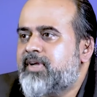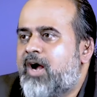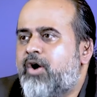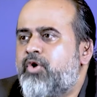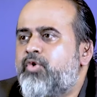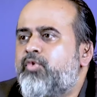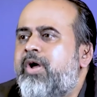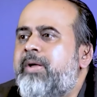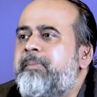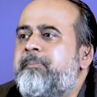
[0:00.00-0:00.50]

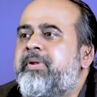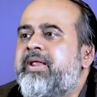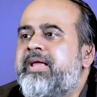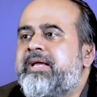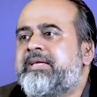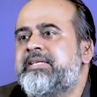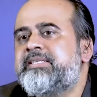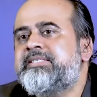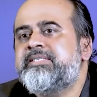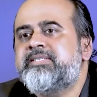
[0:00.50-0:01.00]
How do I
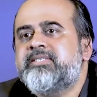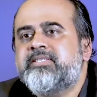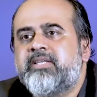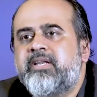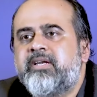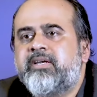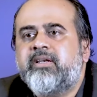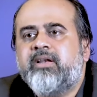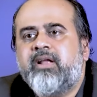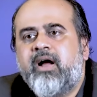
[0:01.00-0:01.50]
break his
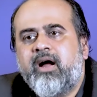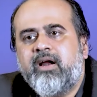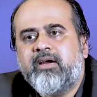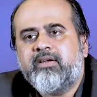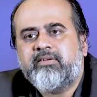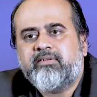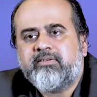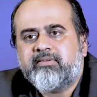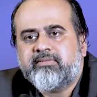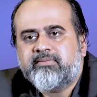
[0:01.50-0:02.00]
little
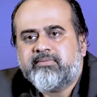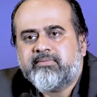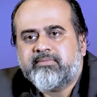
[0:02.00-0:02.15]
heart?